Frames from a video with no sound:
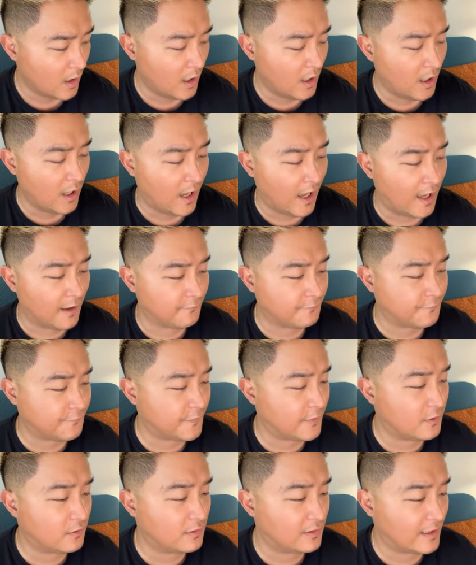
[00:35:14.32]
Uh, I
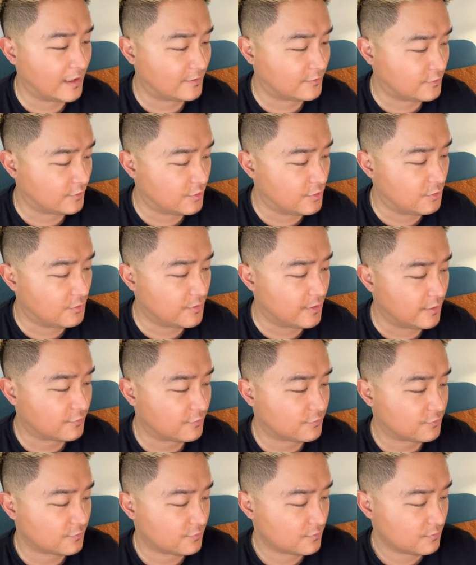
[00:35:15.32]
feel led to do
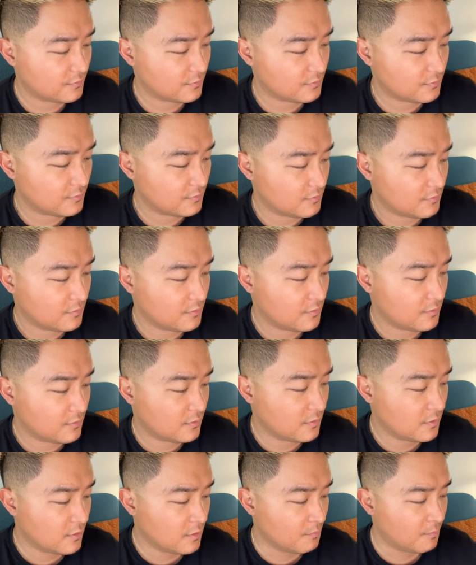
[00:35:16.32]
this.
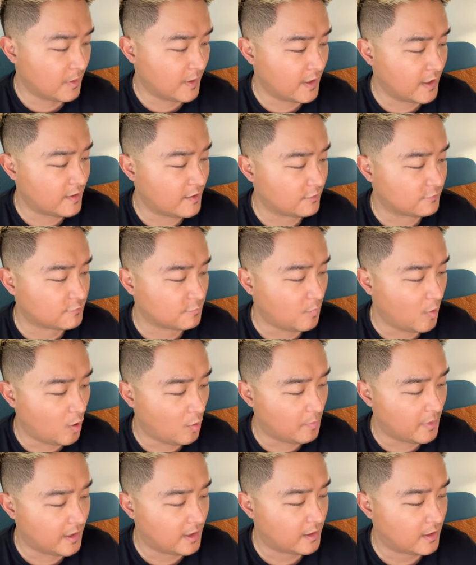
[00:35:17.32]
But in this
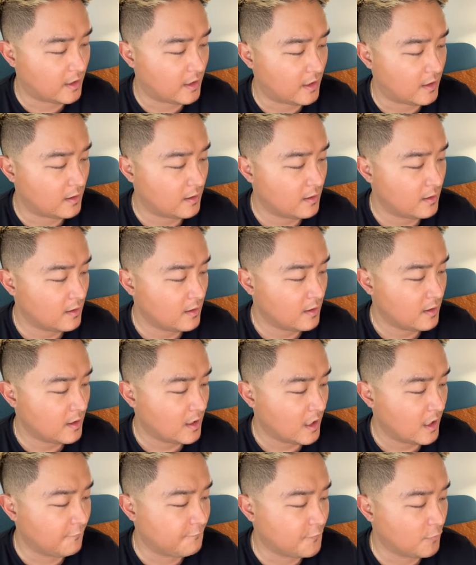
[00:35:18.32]
moment,
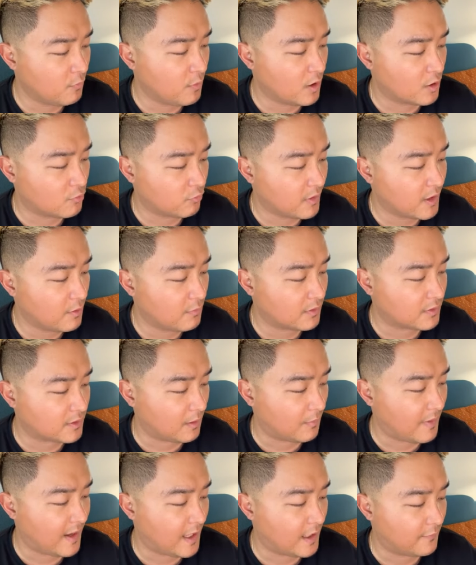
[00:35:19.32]
if you agree
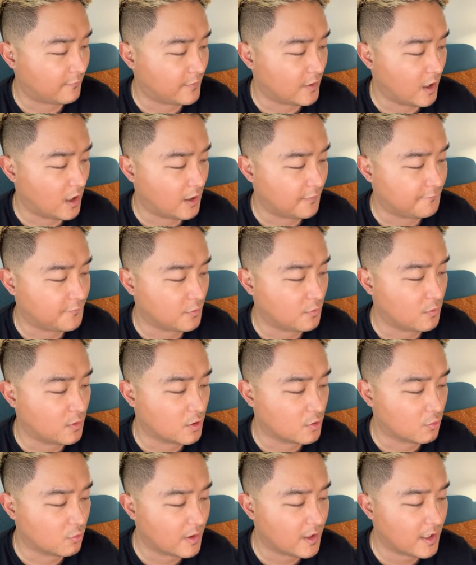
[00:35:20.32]
with the man of God, if you
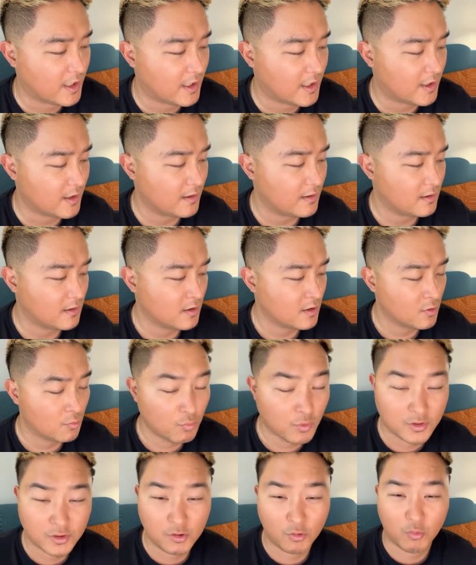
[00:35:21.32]
agree
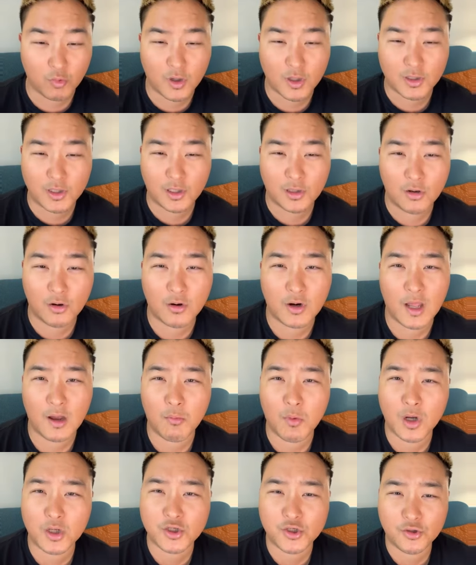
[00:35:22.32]
with the word of the Lord,
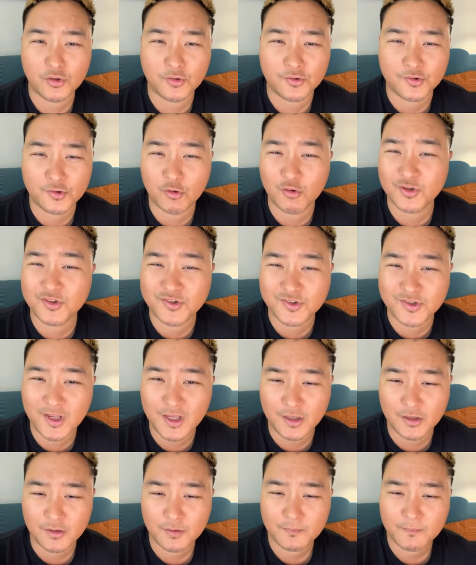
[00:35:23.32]
I want you to sow a
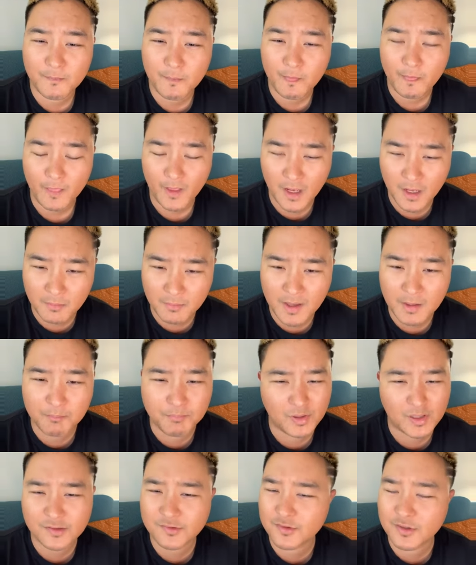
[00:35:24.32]
seed.
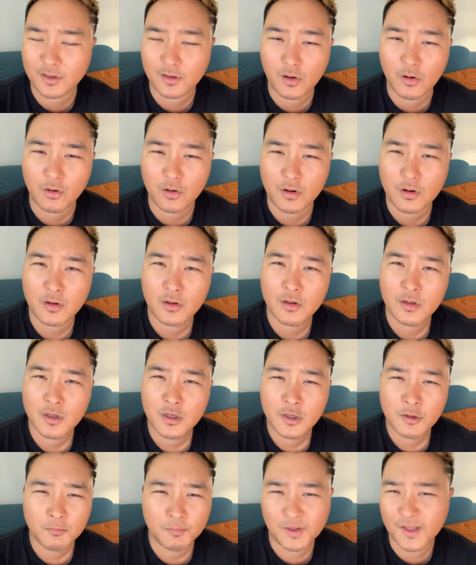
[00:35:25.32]
Amen. Bless the Lord.
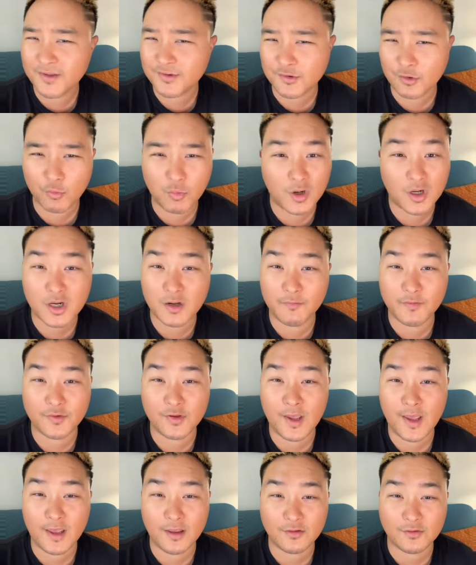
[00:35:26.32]
Bless the work of
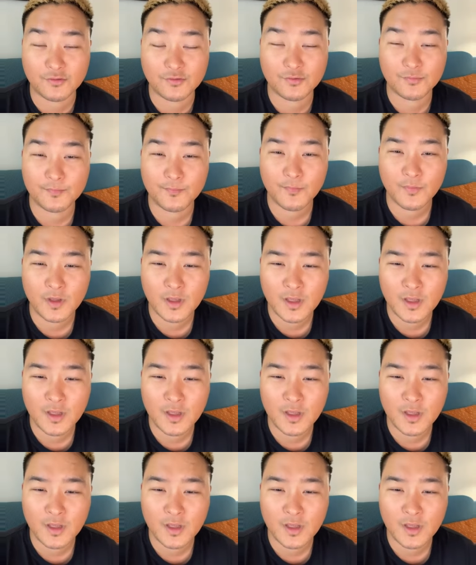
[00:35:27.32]
his hands.